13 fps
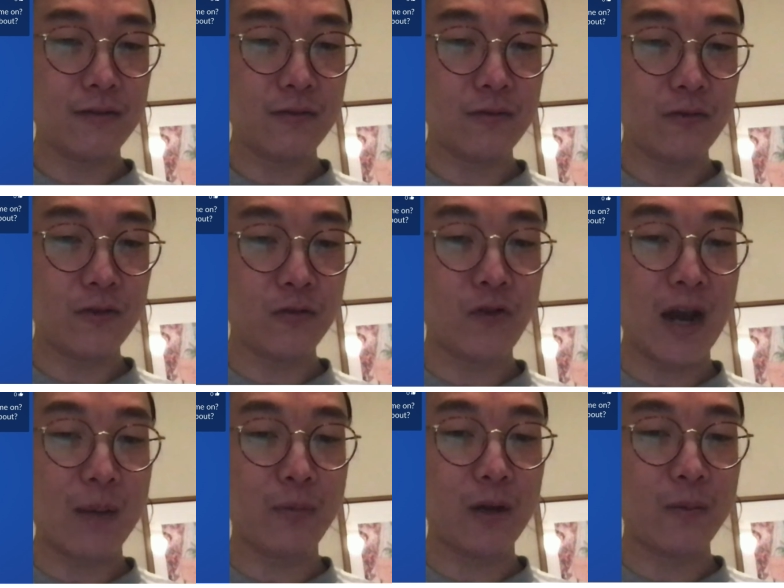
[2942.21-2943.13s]
to
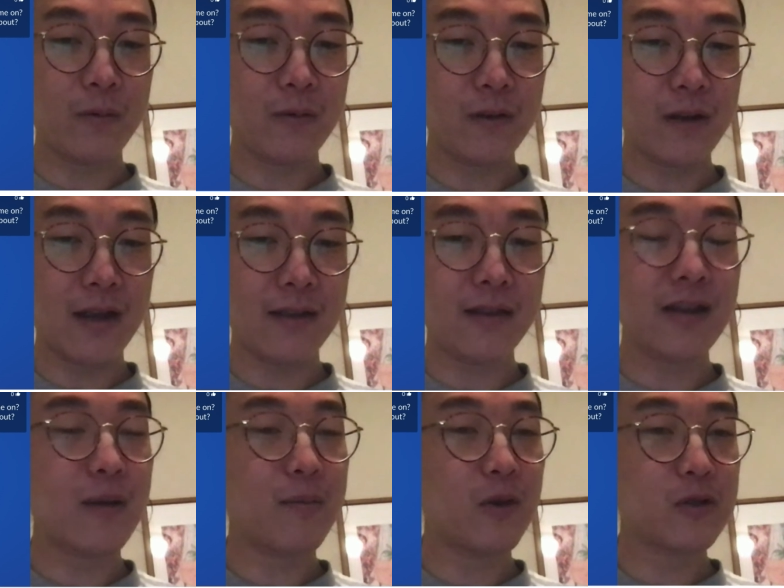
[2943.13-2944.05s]
wrap up, I think
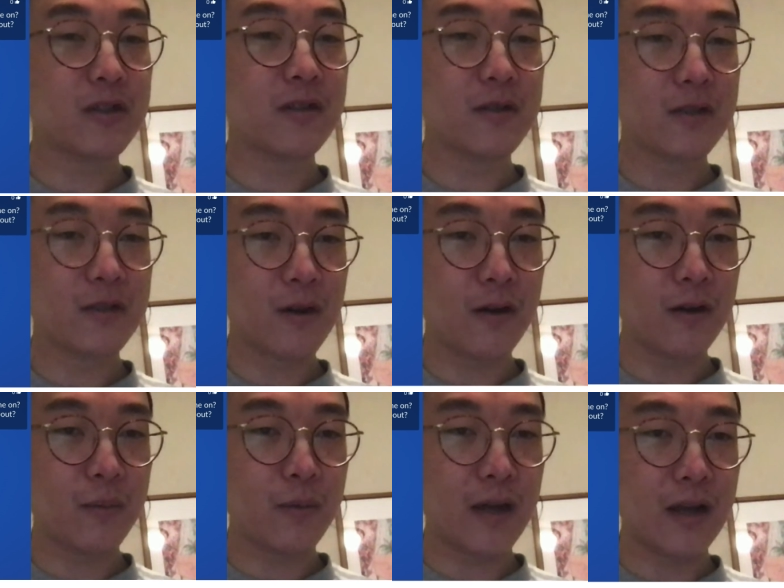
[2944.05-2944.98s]
I'm most concerned
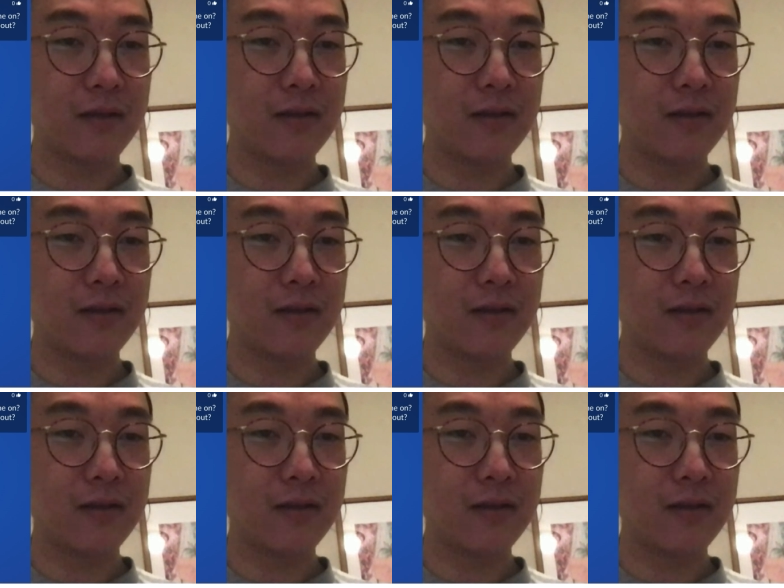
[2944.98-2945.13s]
about